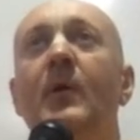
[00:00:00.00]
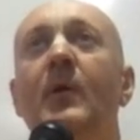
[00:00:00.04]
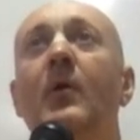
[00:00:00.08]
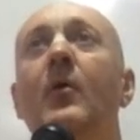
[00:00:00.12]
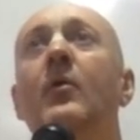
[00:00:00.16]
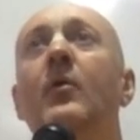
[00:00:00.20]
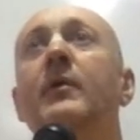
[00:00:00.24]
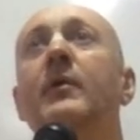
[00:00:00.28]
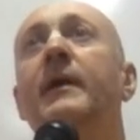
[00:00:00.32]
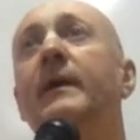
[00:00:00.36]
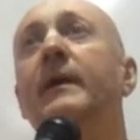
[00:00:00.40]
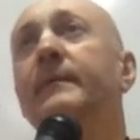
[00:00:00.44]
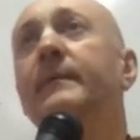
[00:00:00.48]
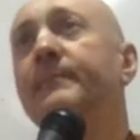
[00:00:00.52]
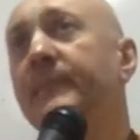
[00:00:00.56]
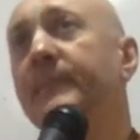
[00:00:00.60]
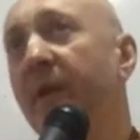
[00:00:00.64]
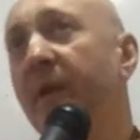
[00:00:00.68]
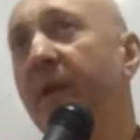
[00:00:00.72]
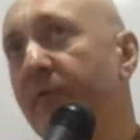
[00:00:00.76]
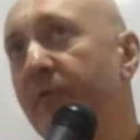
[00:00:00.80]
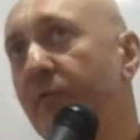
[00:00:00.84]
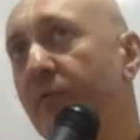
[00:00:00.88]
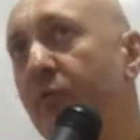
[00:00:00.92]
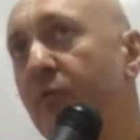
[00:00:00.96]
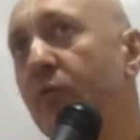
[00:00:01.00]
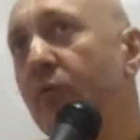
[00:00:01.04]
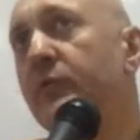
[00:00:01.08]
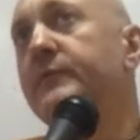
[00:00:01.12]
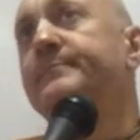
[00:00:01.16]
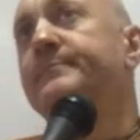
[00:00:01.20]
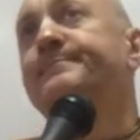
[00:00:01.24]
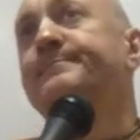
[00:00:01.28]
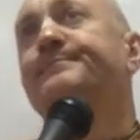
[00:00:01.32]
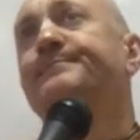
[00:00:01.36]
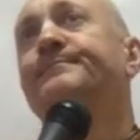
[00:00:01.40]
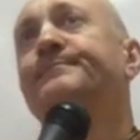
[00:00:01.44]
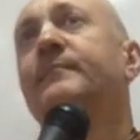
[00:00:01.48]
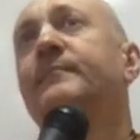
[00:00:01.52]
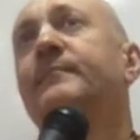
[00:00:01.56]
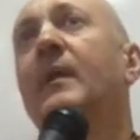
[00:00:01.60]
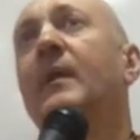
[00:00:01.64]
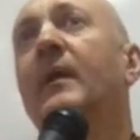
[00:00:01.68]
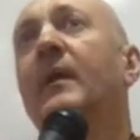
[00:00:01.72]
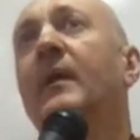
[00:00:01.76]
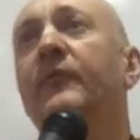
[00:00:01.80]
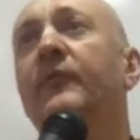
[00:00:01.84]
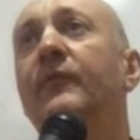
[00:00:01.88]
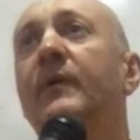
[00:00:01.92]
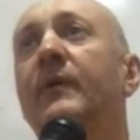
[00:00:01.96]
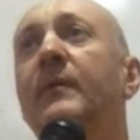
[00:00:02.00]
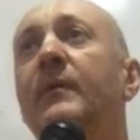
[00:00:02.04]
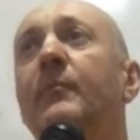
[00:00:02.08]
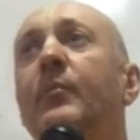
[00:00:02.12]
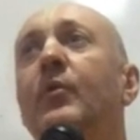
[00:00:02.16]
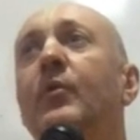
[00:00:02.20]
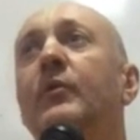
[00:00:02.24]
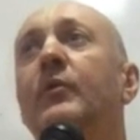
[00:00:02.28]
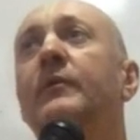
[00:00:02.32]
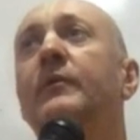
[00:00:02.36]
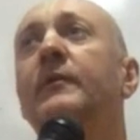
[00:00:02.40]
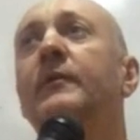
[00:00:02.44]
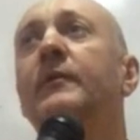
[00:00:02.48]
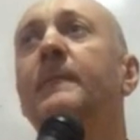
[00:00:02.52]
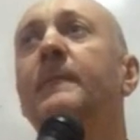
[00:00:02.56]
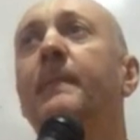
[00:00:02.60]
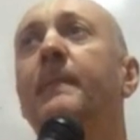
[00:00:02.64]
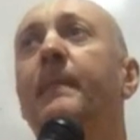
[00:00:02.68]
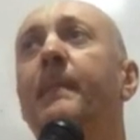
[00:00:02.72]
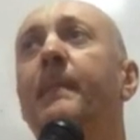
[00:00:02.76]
Okay, that's good. That's very important.